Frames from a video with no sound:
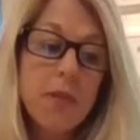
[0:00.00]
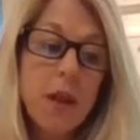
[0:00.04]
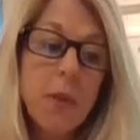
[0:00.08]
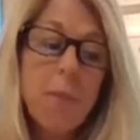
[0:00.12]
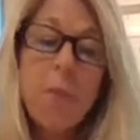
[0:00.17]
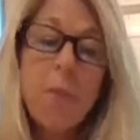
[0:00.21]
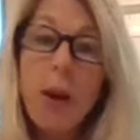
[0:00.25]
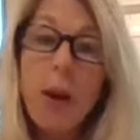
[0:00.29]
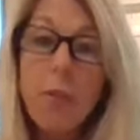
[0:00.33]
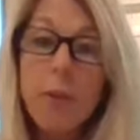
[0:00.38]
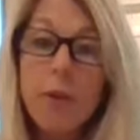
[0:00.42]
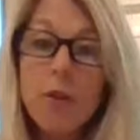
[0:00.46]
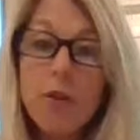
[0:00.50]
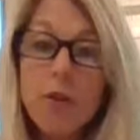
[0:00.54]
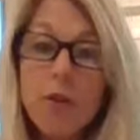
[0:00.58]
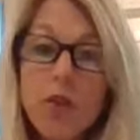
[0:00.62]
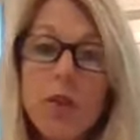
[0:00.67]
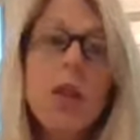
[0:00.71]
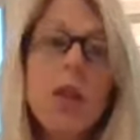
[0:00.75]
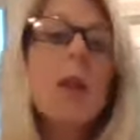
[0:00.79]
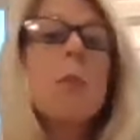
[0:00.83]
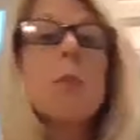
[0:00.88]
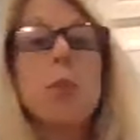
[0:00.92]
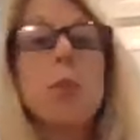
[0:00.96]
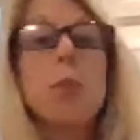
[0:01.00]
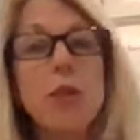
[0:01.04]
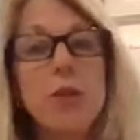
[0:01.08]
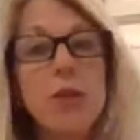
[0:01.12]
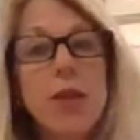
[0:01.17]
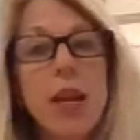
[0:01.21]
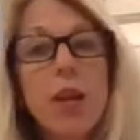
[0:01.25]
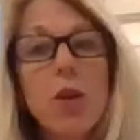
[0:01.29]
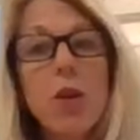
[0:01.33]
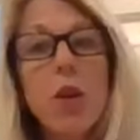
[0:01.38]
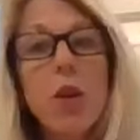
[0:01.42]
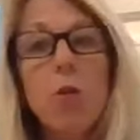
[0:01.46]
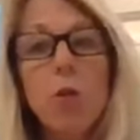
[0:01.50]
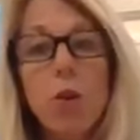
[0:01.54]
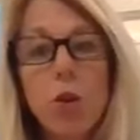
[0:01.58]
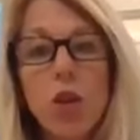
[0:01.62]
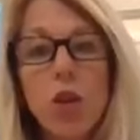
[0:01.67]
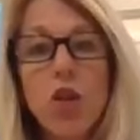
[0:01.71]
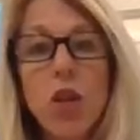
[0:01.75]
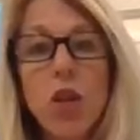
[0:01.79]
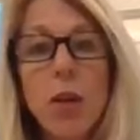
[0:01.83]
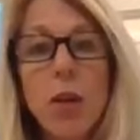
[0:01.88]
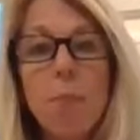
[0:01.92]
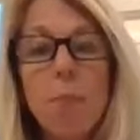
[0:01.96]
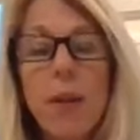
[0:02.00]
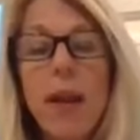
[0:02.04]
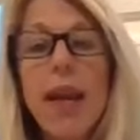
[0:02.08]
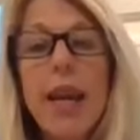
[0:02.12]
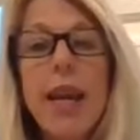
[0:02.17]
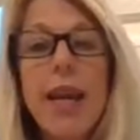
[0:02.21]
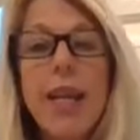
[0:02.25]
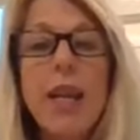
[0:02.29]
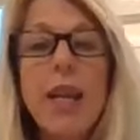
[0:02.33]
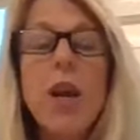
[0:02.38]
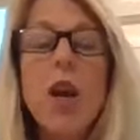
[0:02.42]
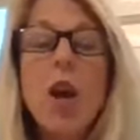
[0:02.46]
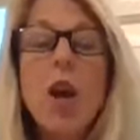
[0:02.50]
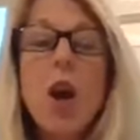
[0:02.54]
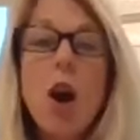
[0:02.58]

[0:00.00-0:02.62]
bubbles, Prosecco or champagne,